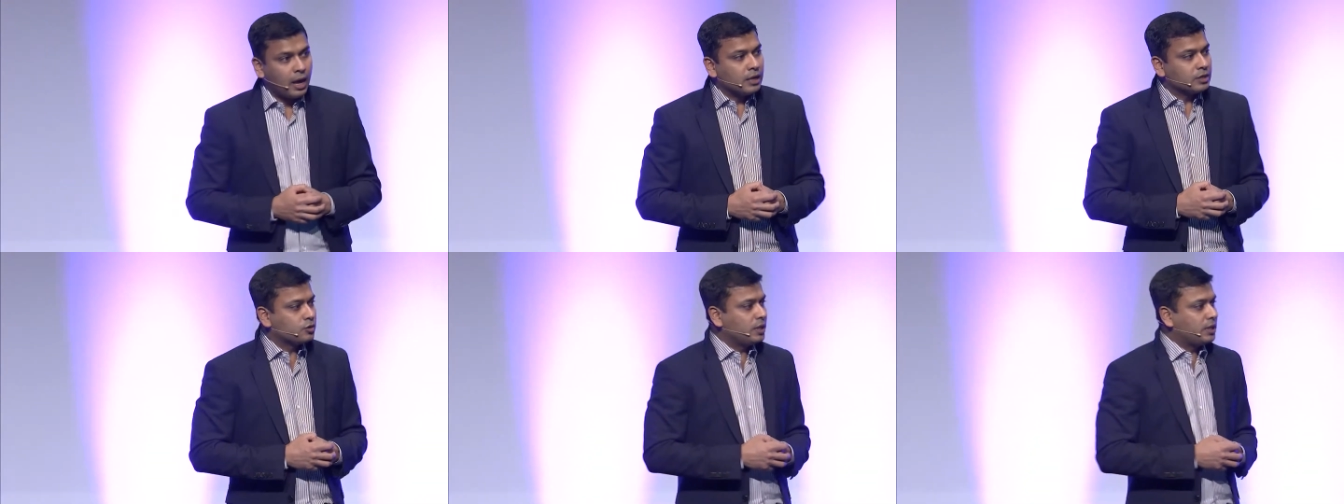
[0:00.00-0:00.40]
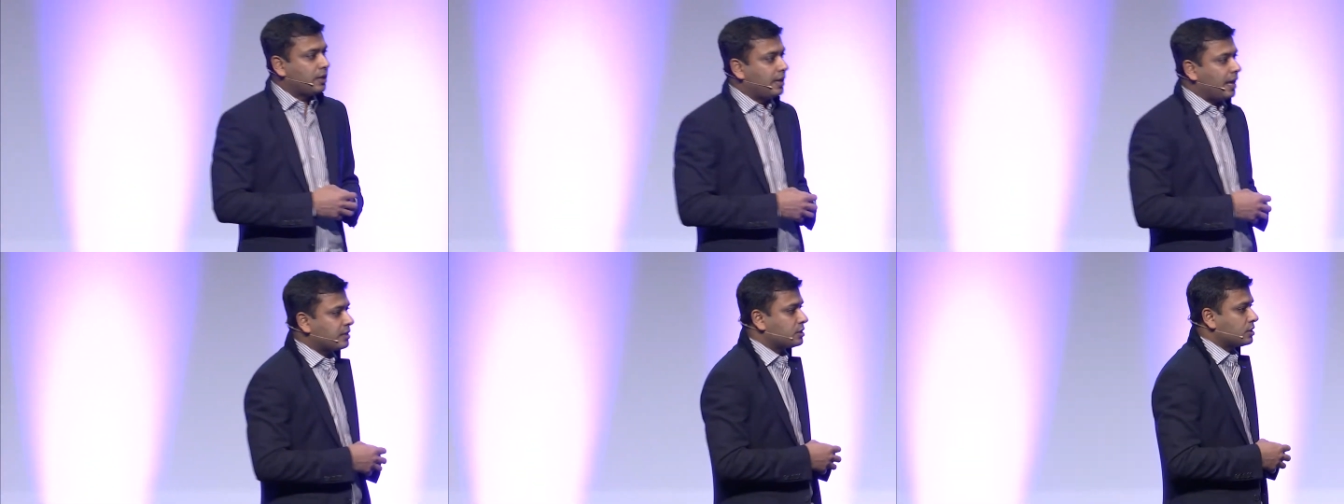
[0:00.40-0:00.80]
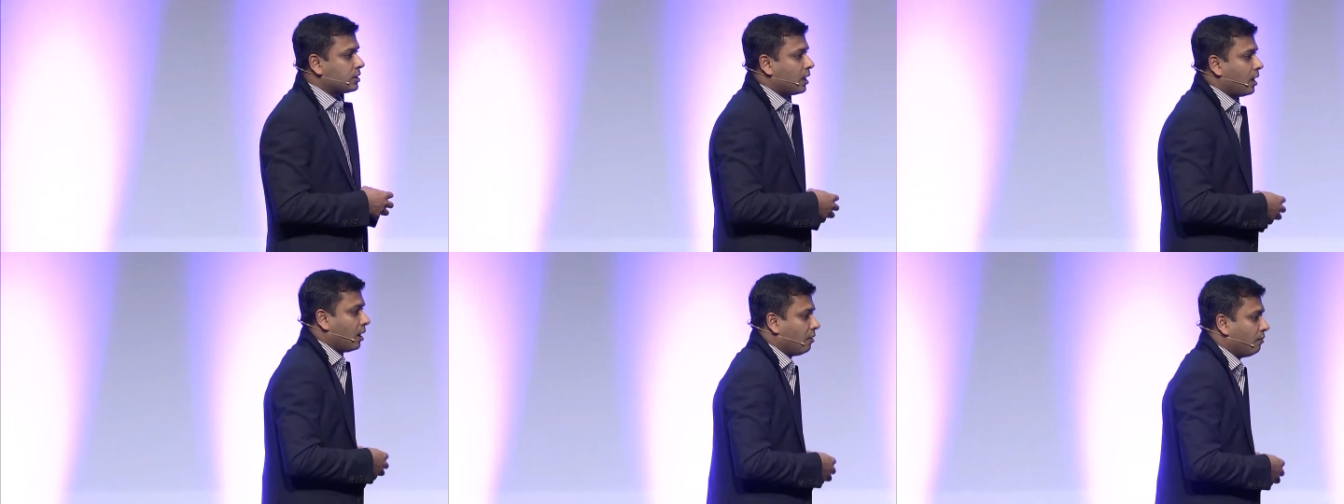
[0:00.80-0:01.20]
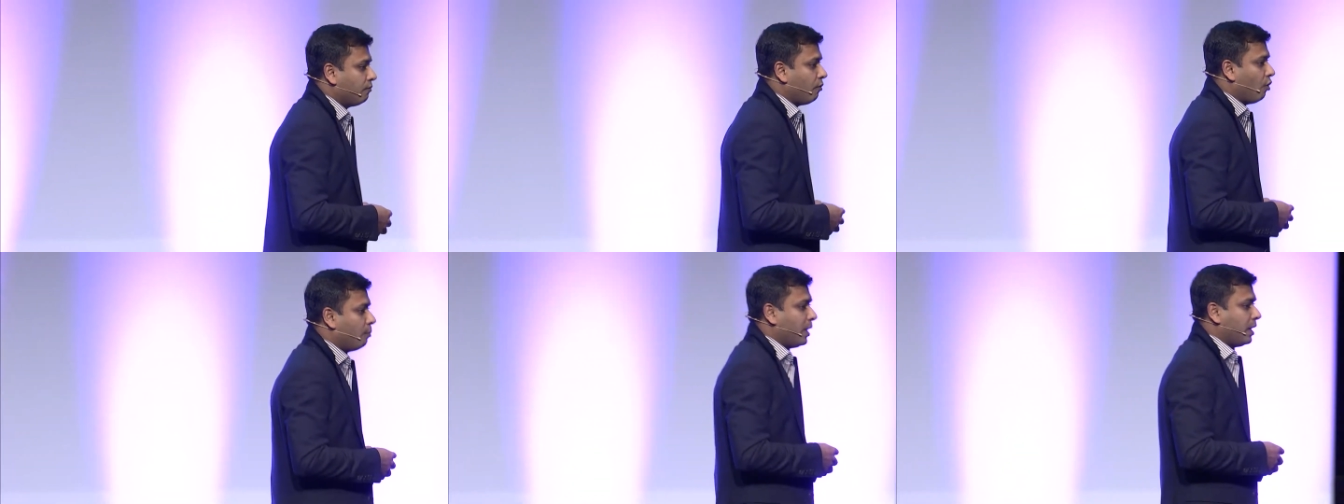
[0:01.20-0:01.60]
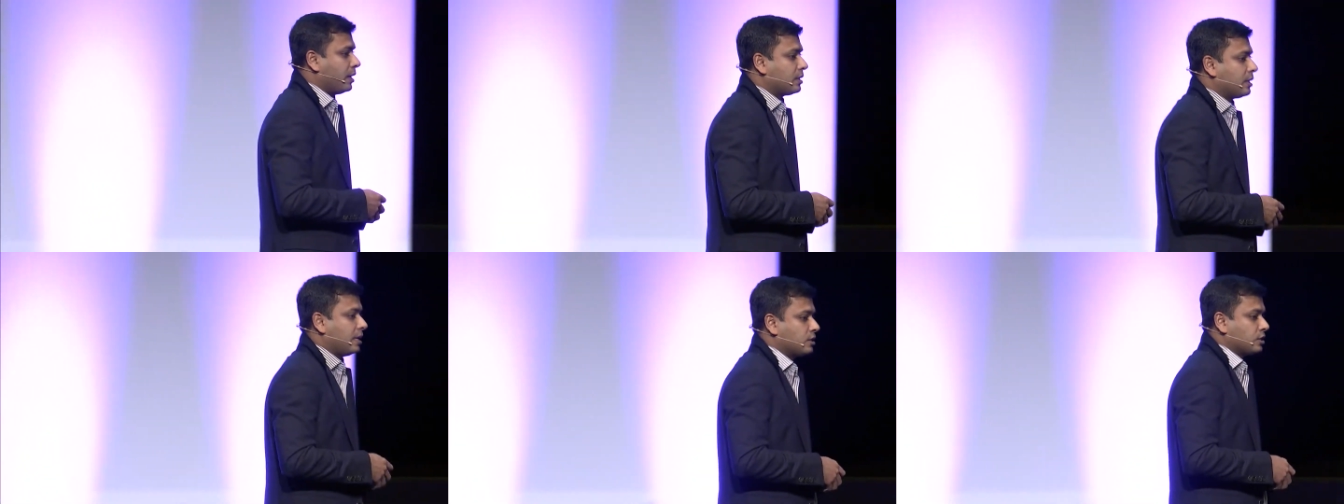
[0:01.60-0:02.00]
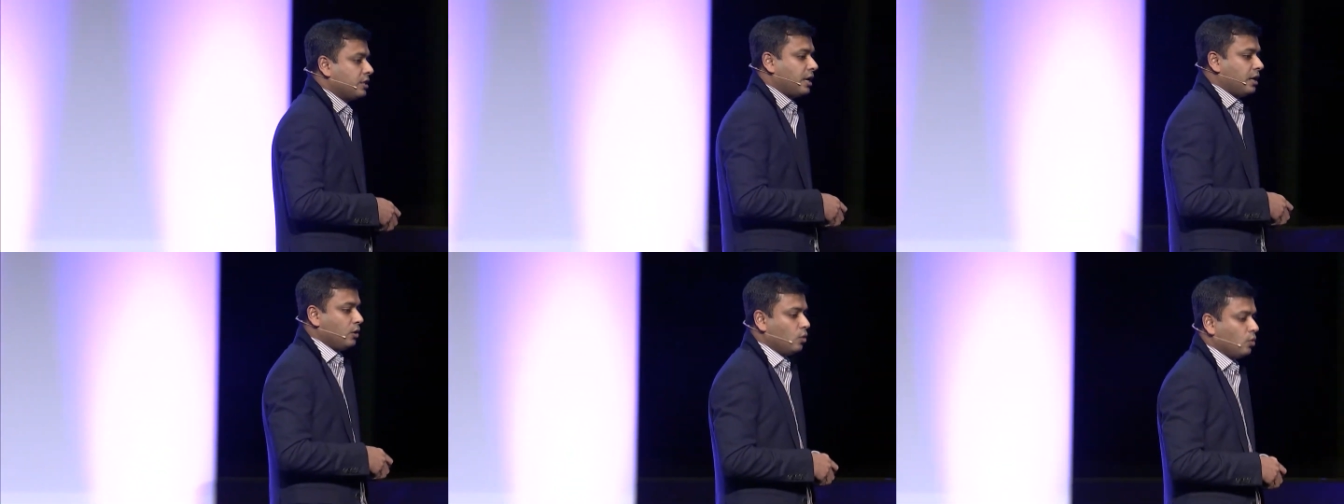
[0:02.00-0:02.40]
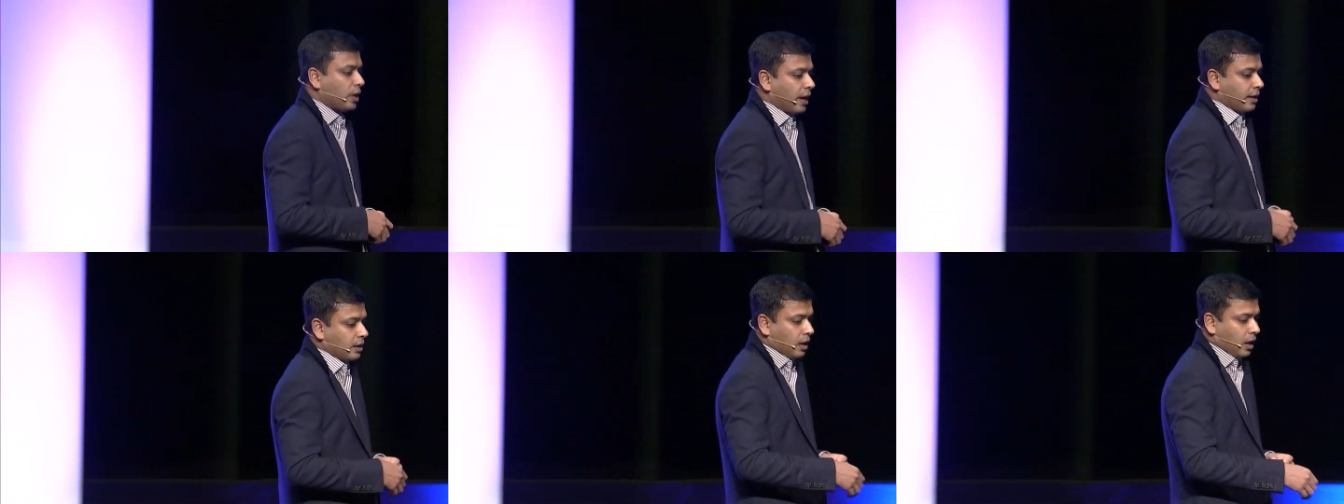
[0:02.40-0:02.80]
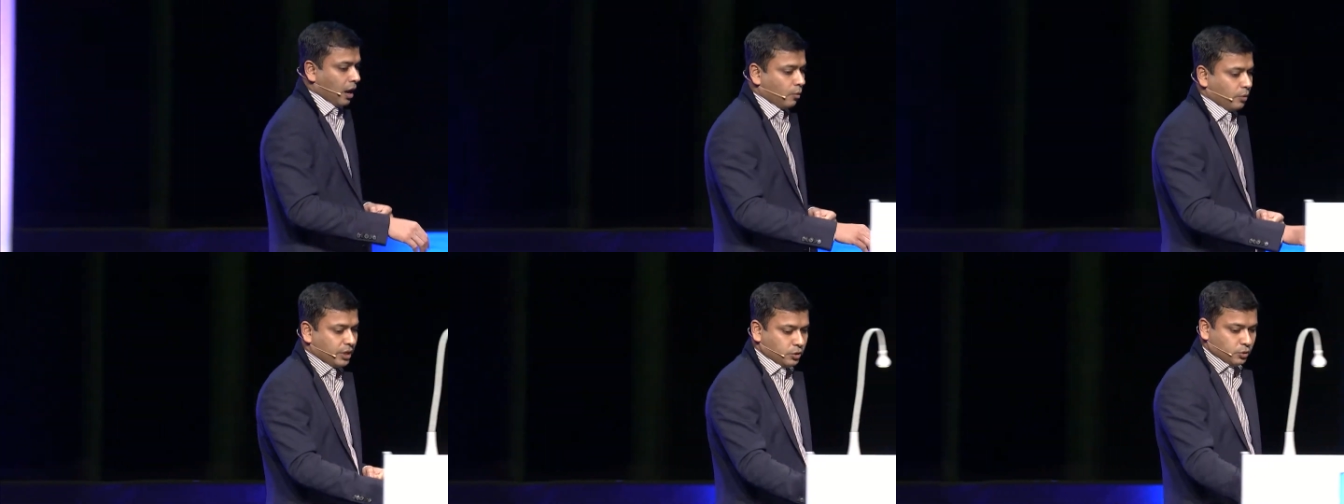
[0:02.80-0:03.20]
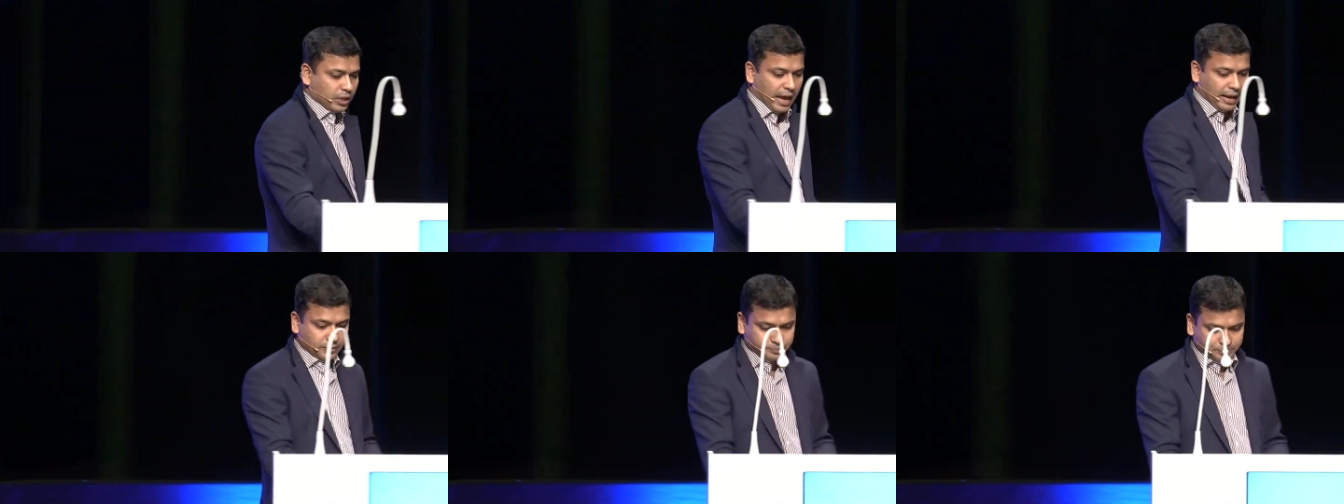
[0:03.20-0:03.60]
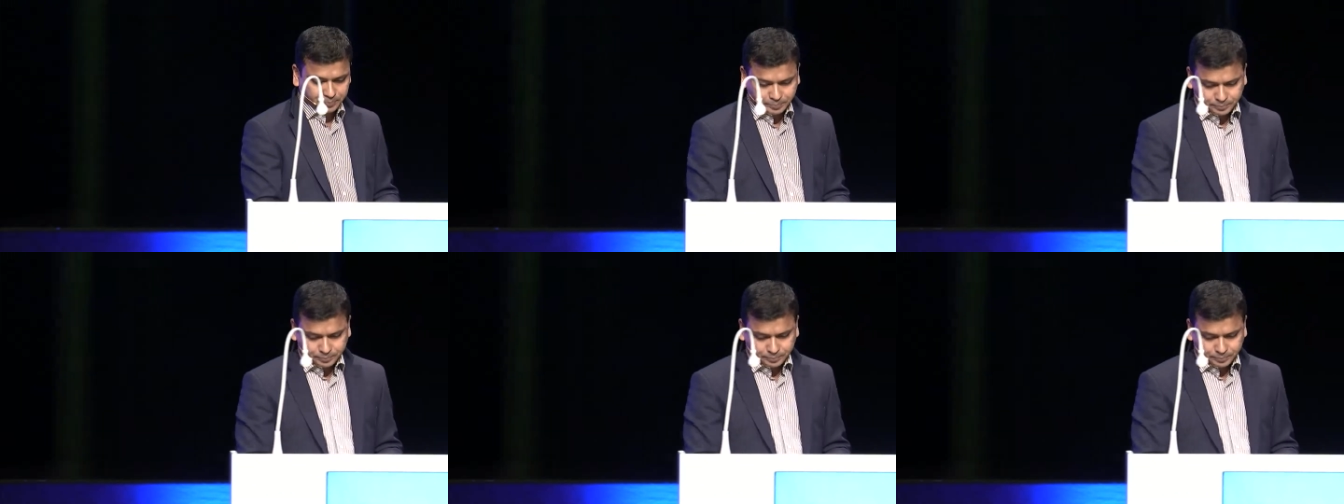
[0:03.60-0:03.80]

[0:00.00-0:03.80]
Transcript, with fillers: So in the next uh, four minutes, let's really look at how we do that.